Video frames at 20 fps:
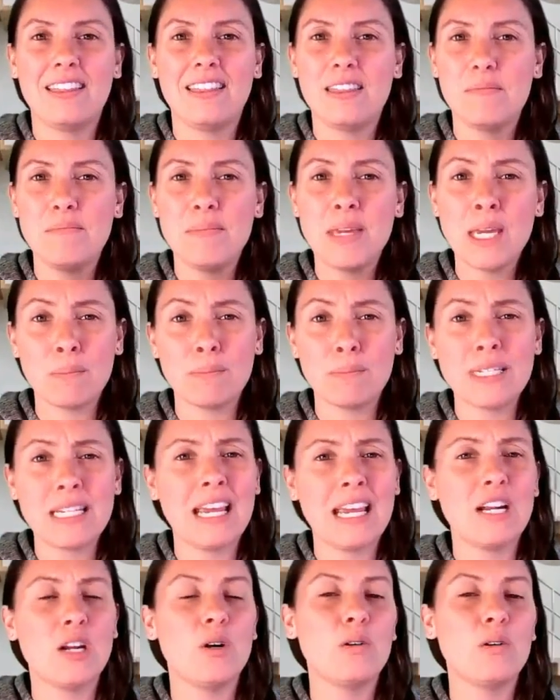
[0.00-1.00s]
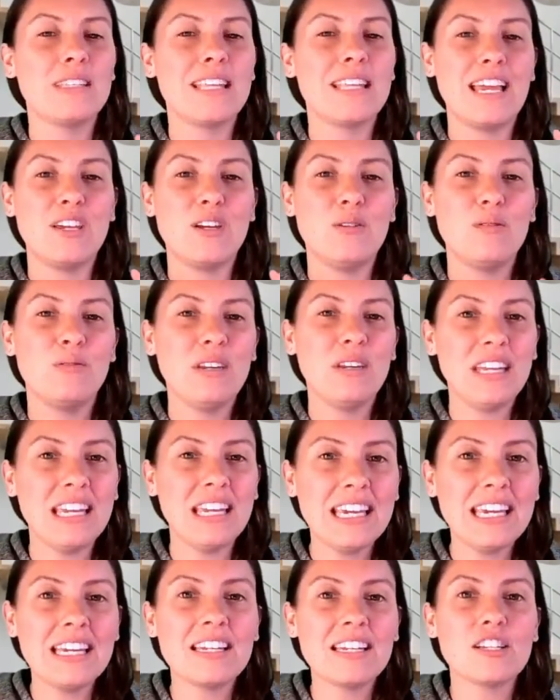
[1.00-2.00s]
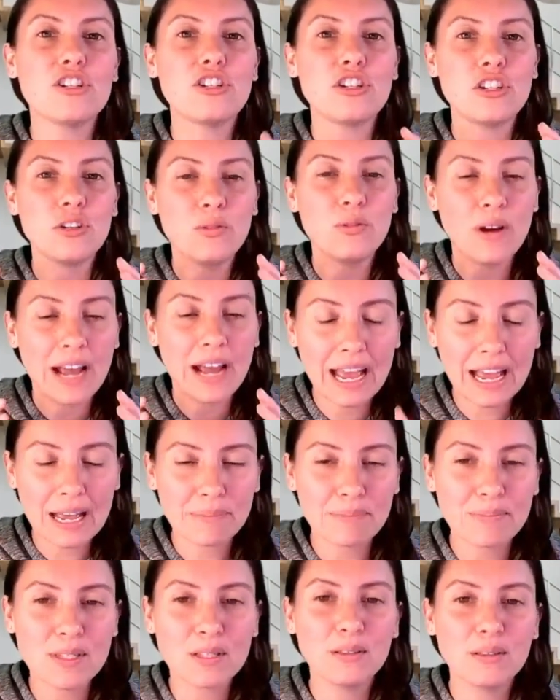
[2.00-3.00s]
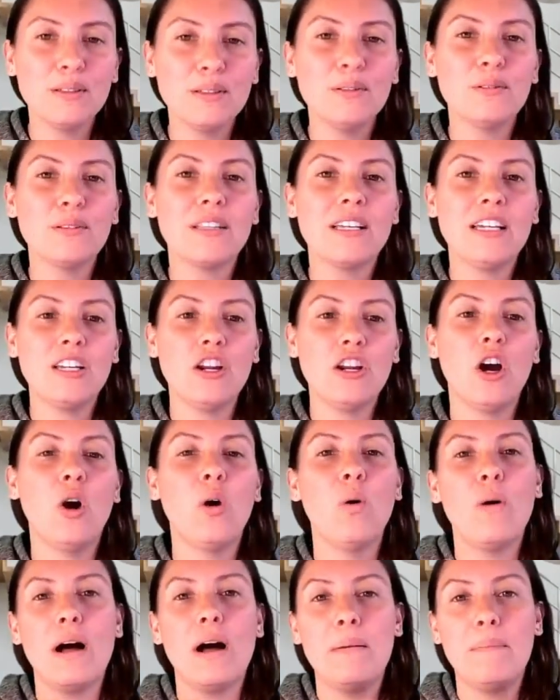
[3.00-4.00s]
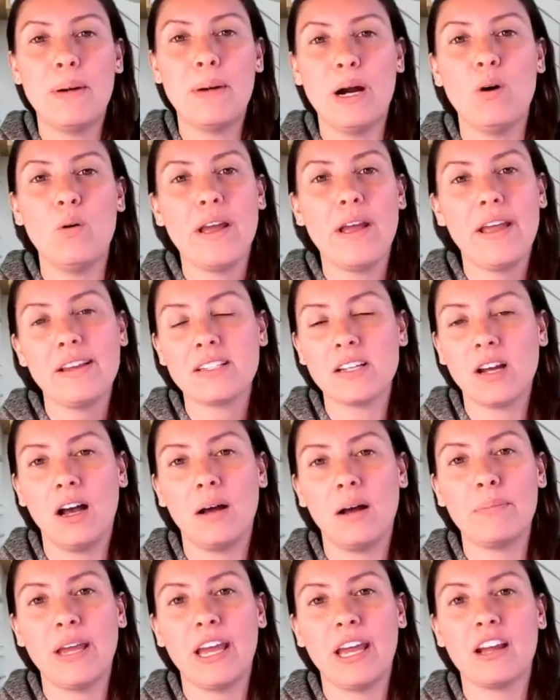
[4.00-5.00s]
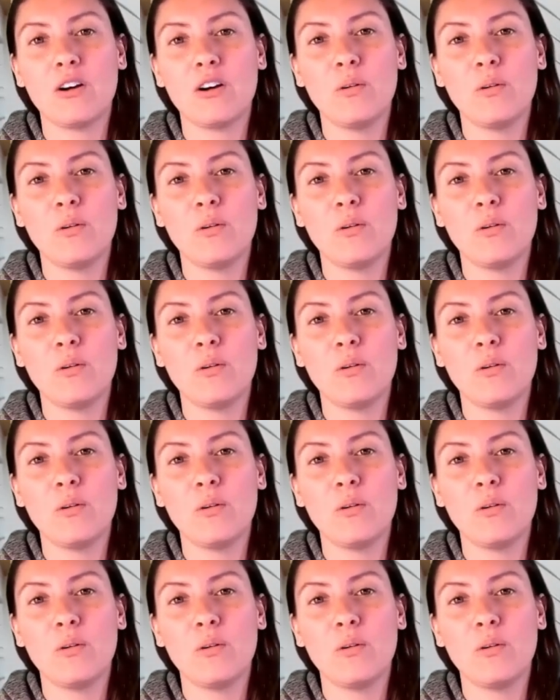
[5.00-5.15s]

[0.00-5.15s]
the meat and potatoes that you need to absolutely know about a topic,